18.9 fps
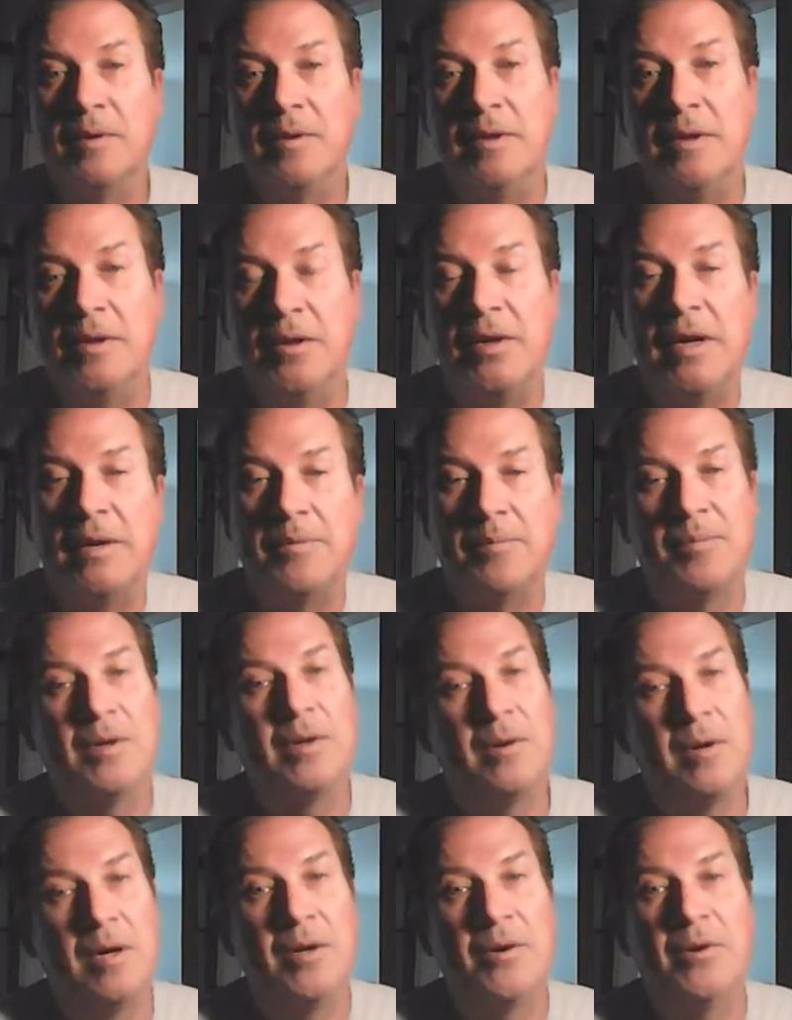You have to put
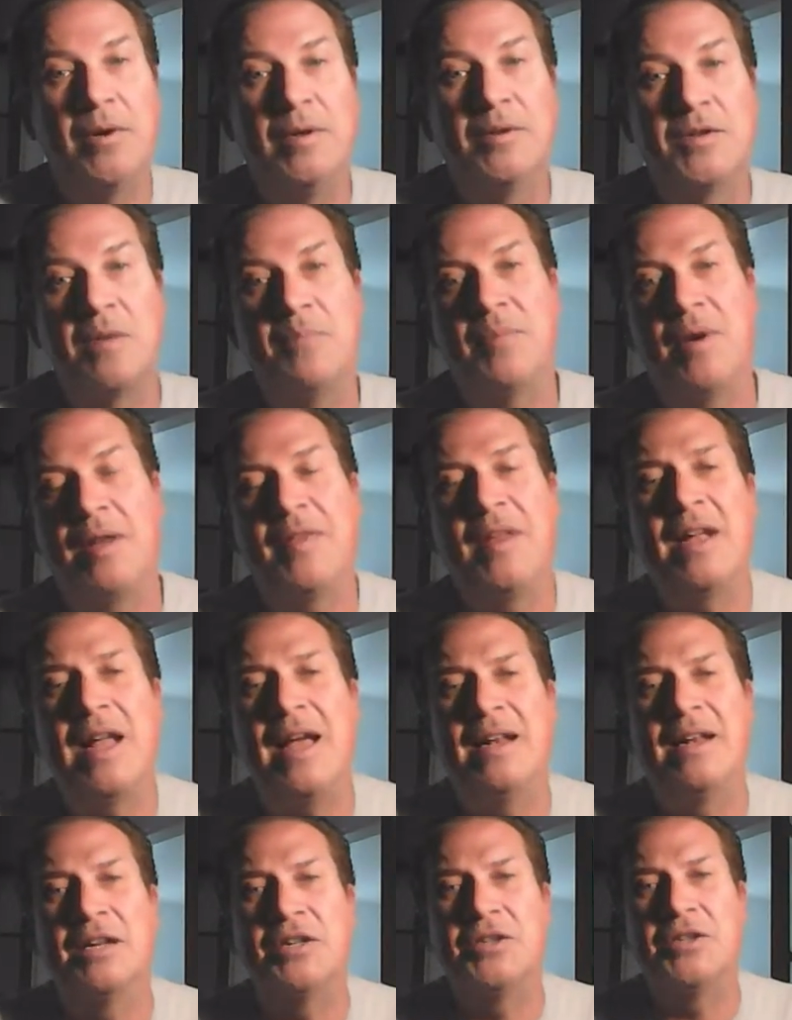100. So I think I
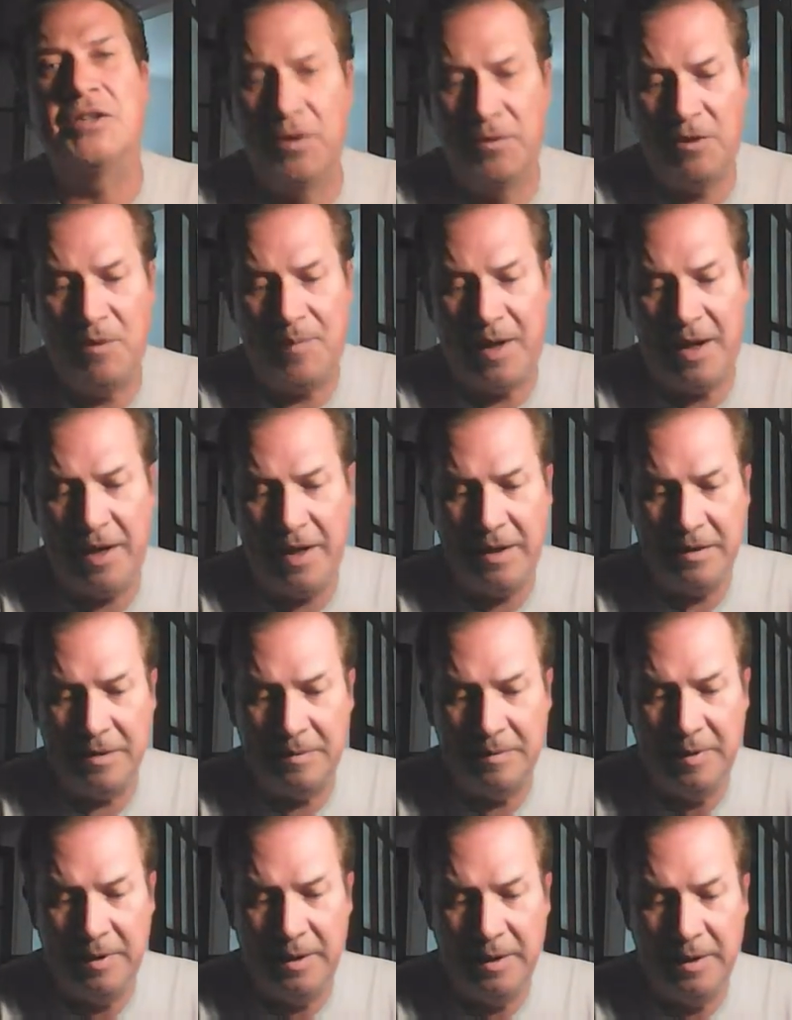had like 2 or 3
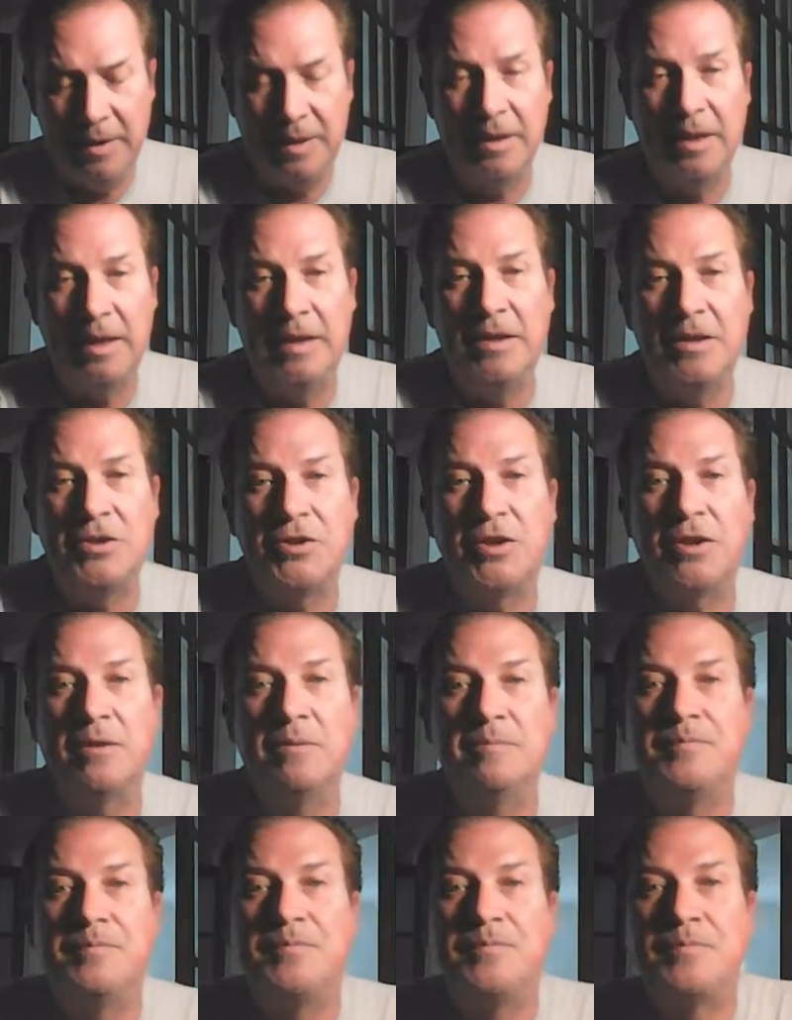paintings in the
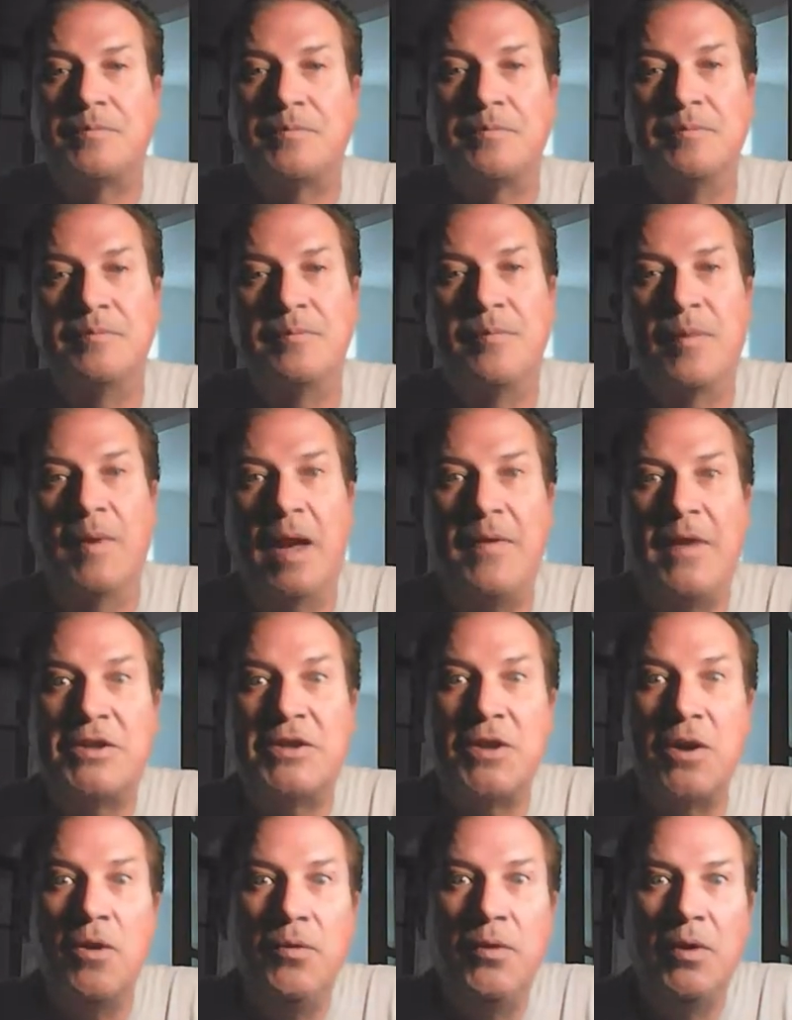show, and they
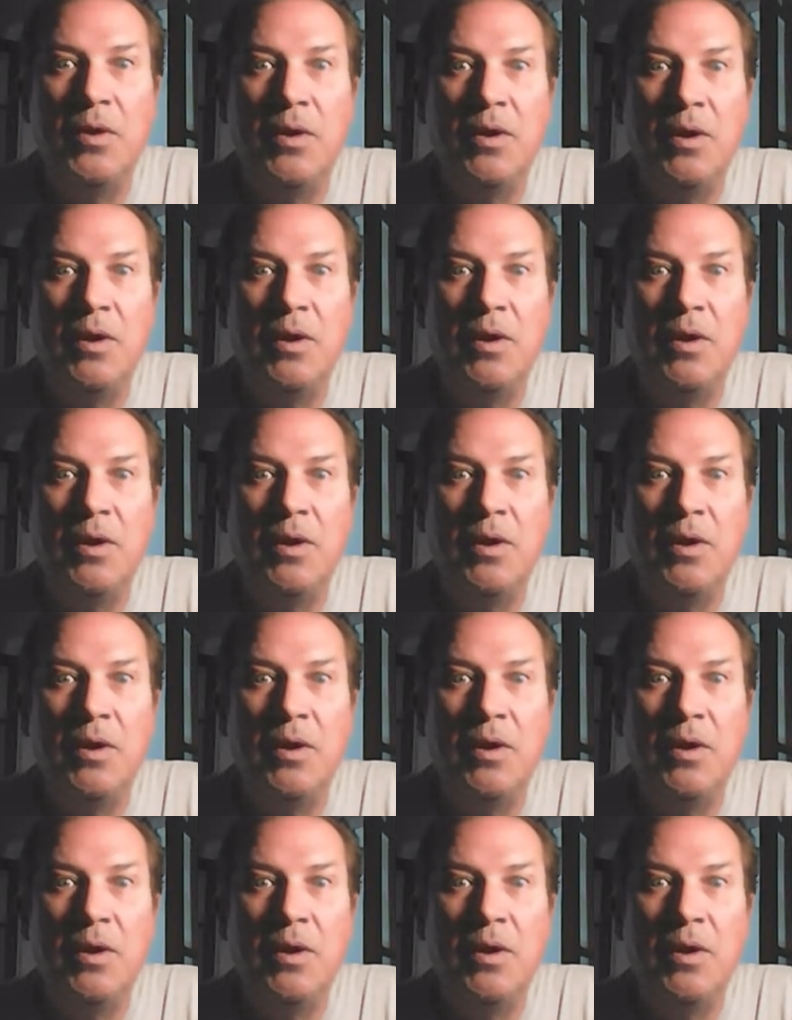sold.